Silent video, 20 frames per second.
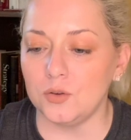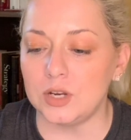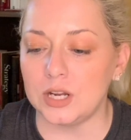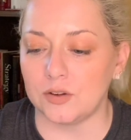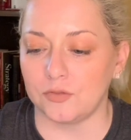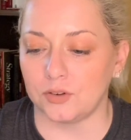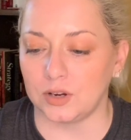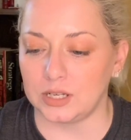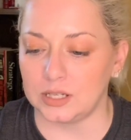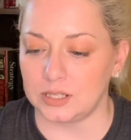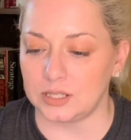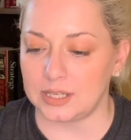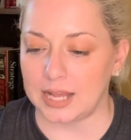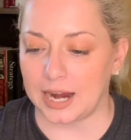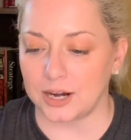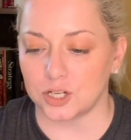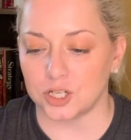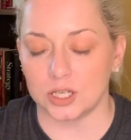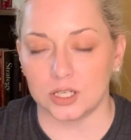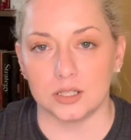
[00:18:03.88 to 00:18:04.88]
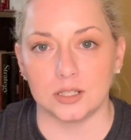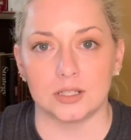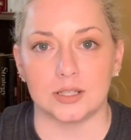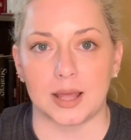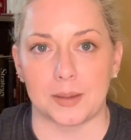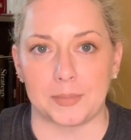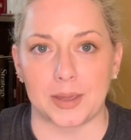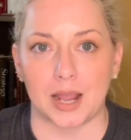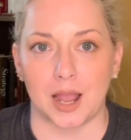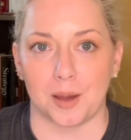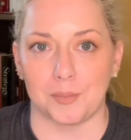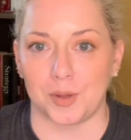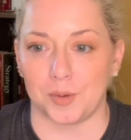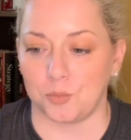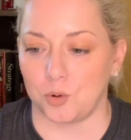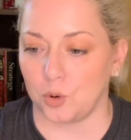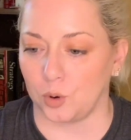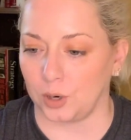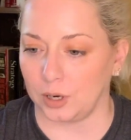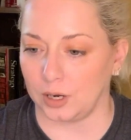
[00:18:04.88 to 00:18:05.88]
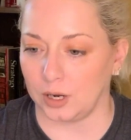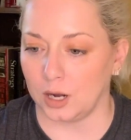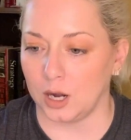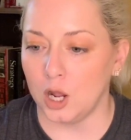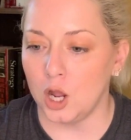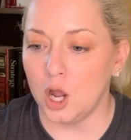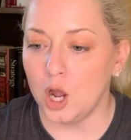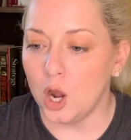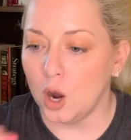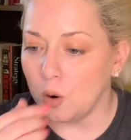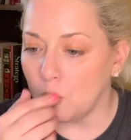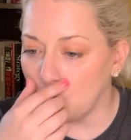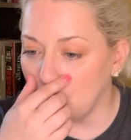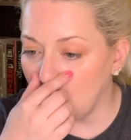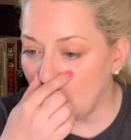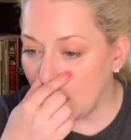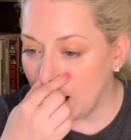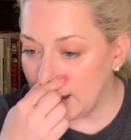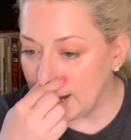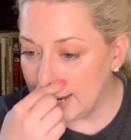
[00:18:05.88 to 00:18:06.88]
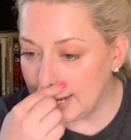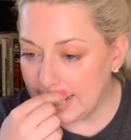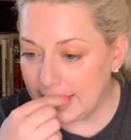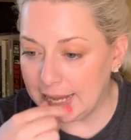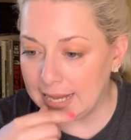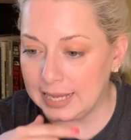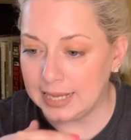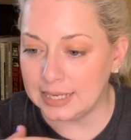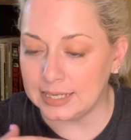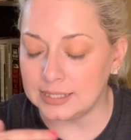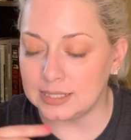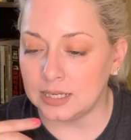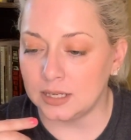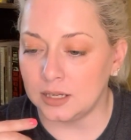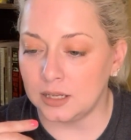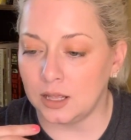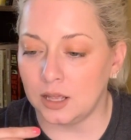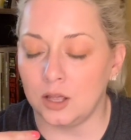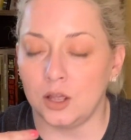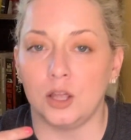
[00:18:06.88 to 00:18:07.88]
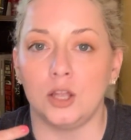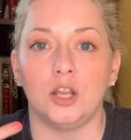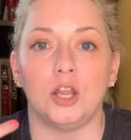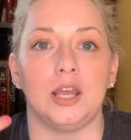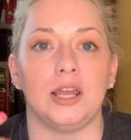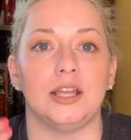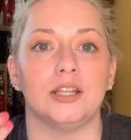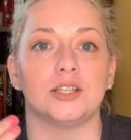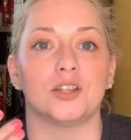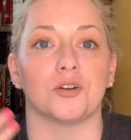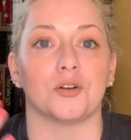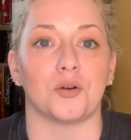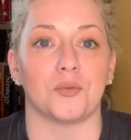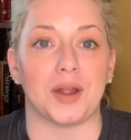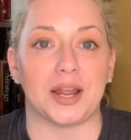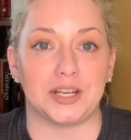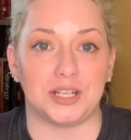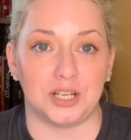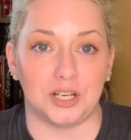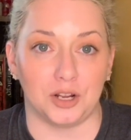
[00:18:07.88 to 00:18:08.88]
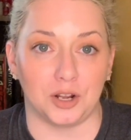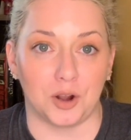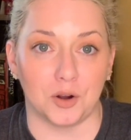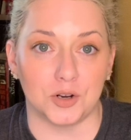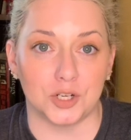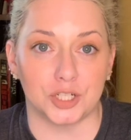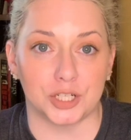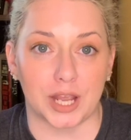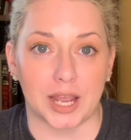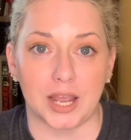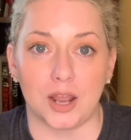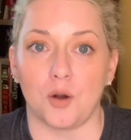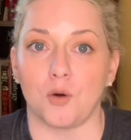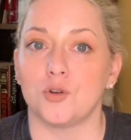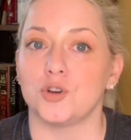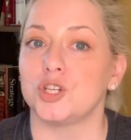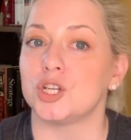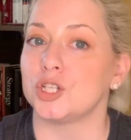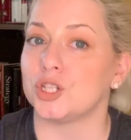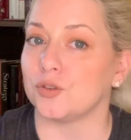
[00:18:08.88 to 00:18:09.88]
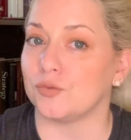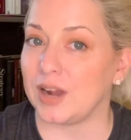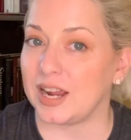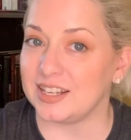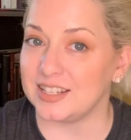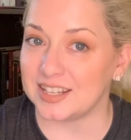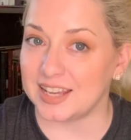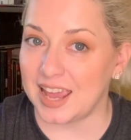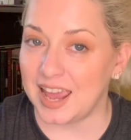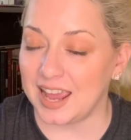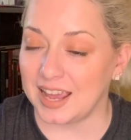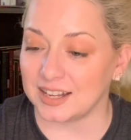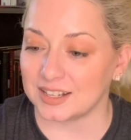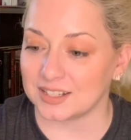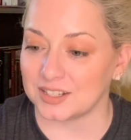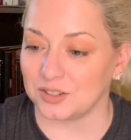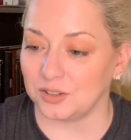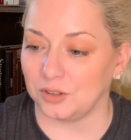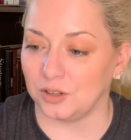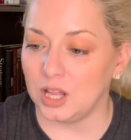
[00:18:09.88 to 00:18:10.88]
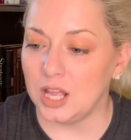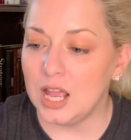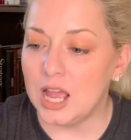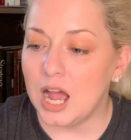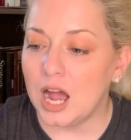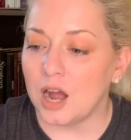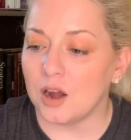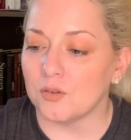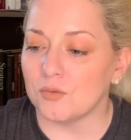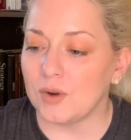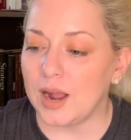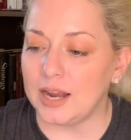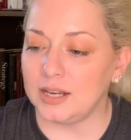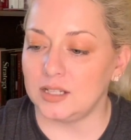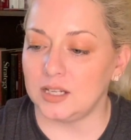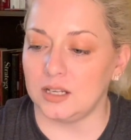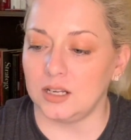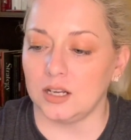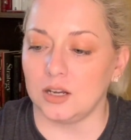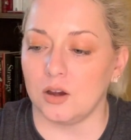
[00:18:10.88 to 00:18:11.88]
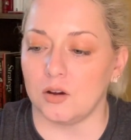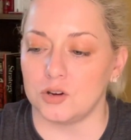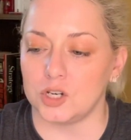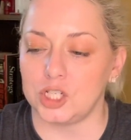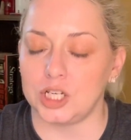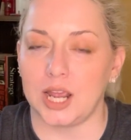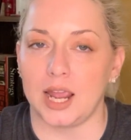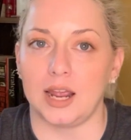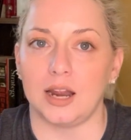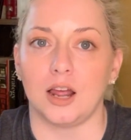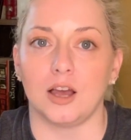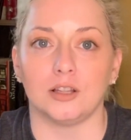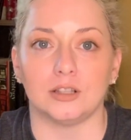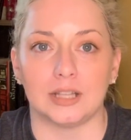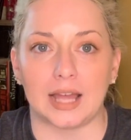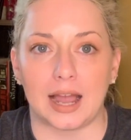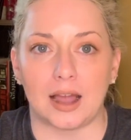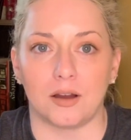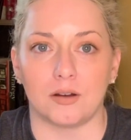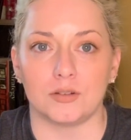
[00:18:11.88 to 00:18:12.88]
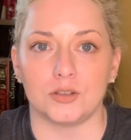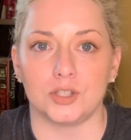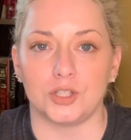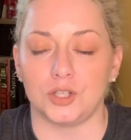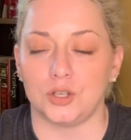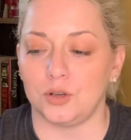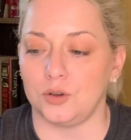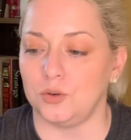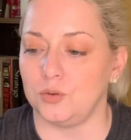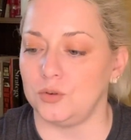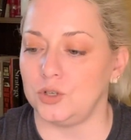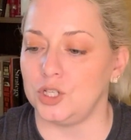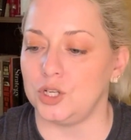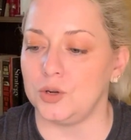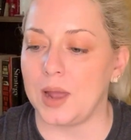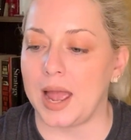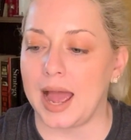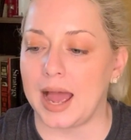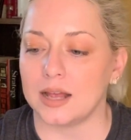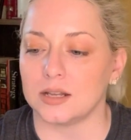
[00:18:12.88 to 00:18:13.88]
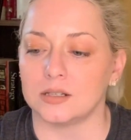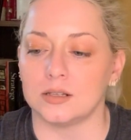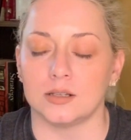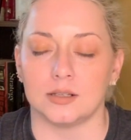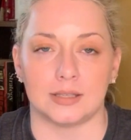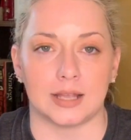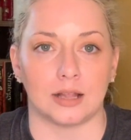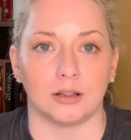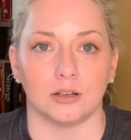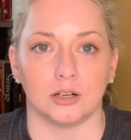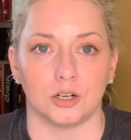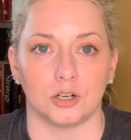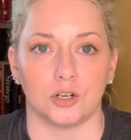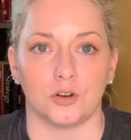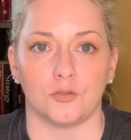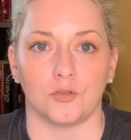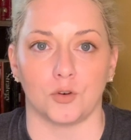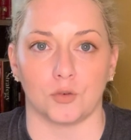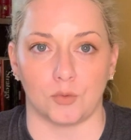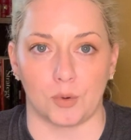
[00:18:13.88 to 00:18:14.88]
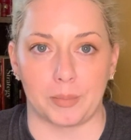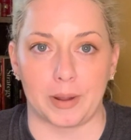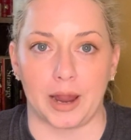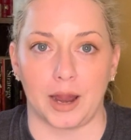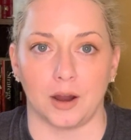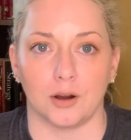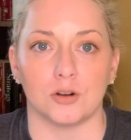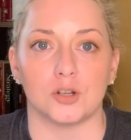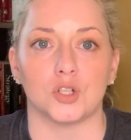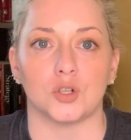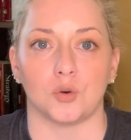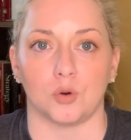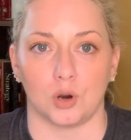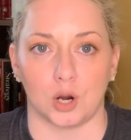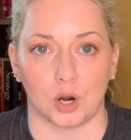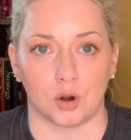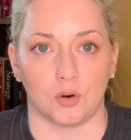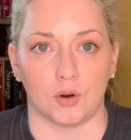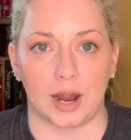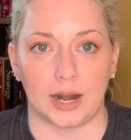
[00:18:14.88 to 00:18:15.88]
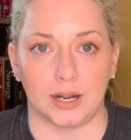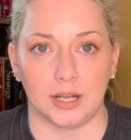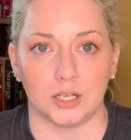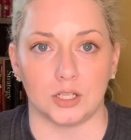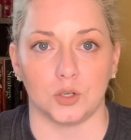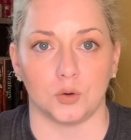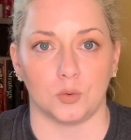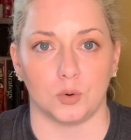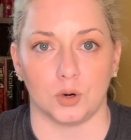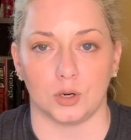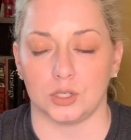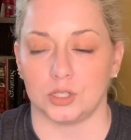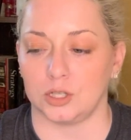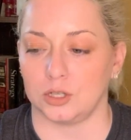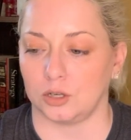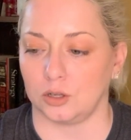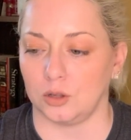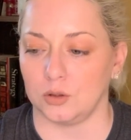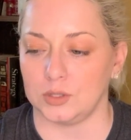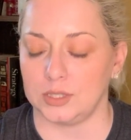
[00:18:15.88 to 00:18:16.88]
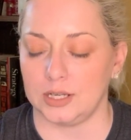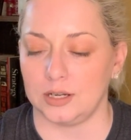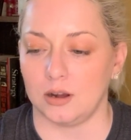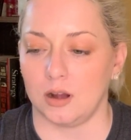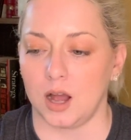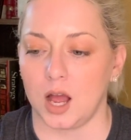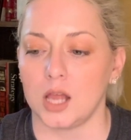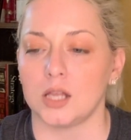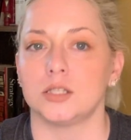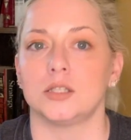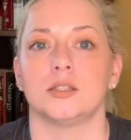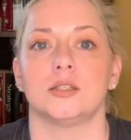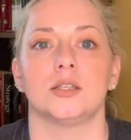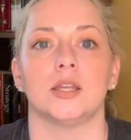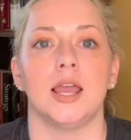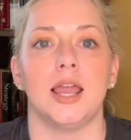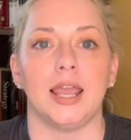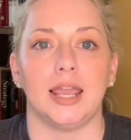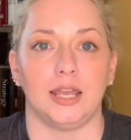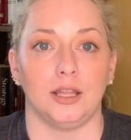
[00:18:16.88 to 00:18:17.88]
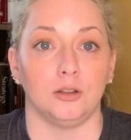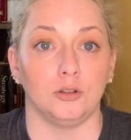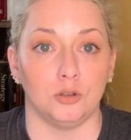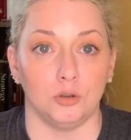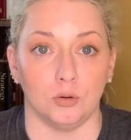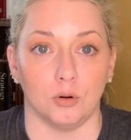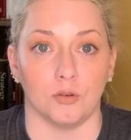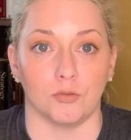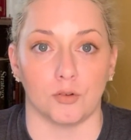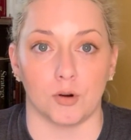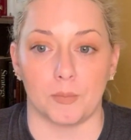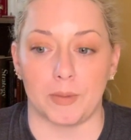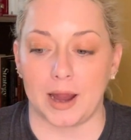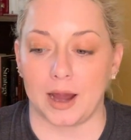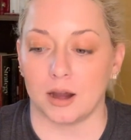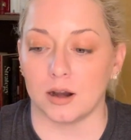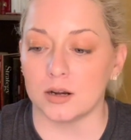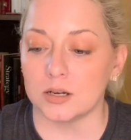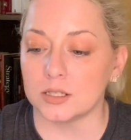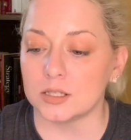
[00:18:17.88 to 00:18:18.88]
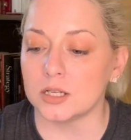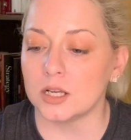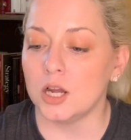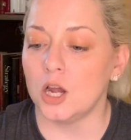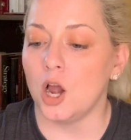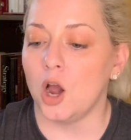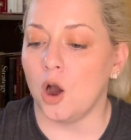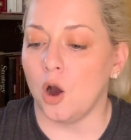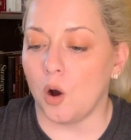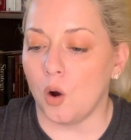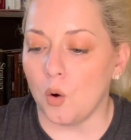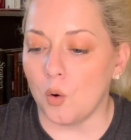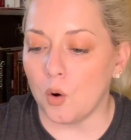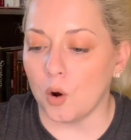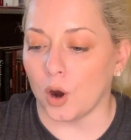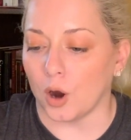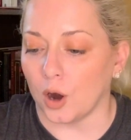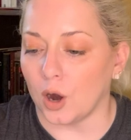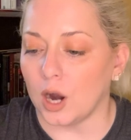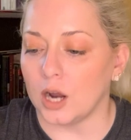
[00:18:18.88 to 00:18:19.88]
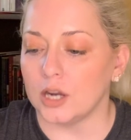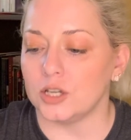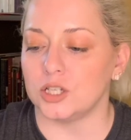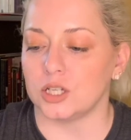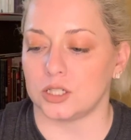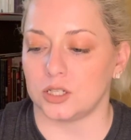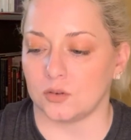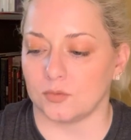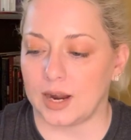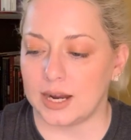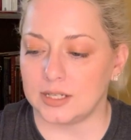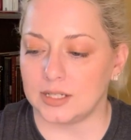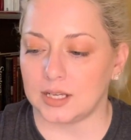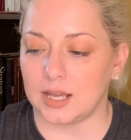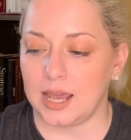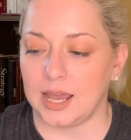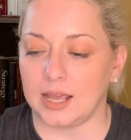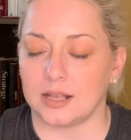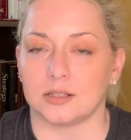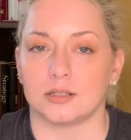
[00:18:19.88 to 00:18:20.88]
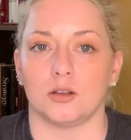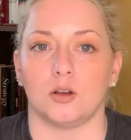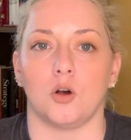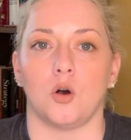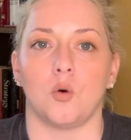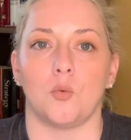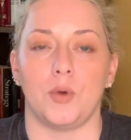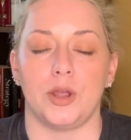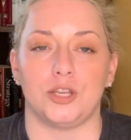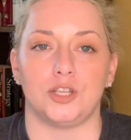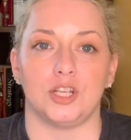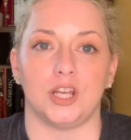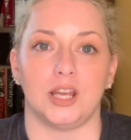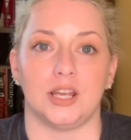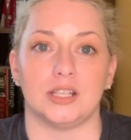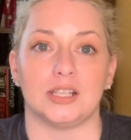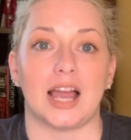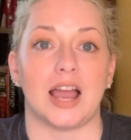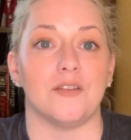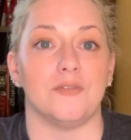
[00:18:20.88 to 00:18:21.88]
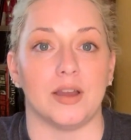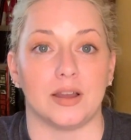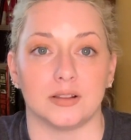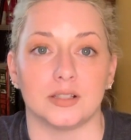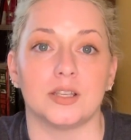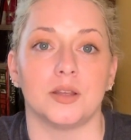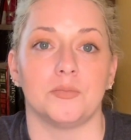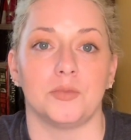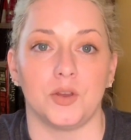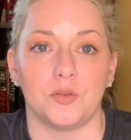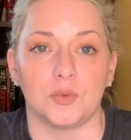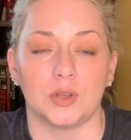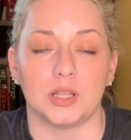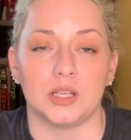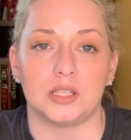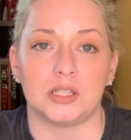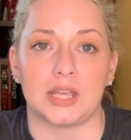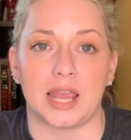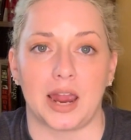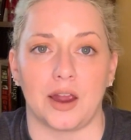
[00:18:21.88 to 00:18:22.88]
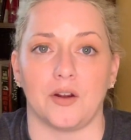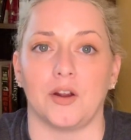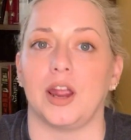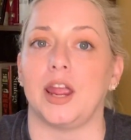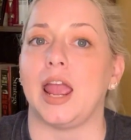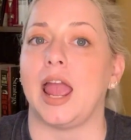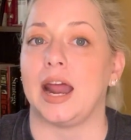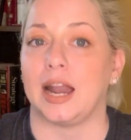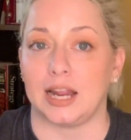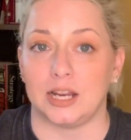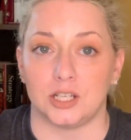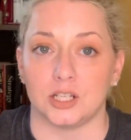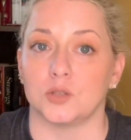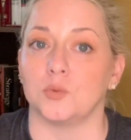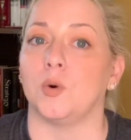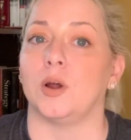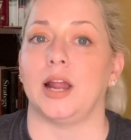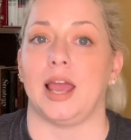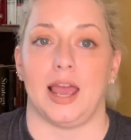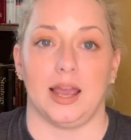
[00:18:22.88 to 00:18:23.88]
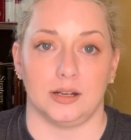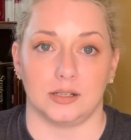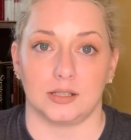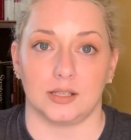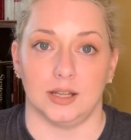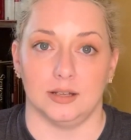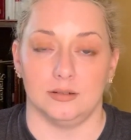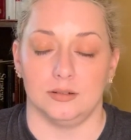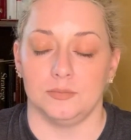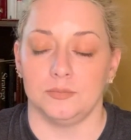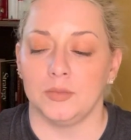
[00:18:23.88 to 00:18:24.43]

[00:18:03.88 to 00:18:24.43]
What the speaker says: different sections that become important. One is there a right to negotiate or just a right to cancel? A right to negotiate allows you to ask the seller for repairs or a credit towards their closing costs in lieu of repairs, or just a right to cancel, which is I found something really scary and I just want to exit.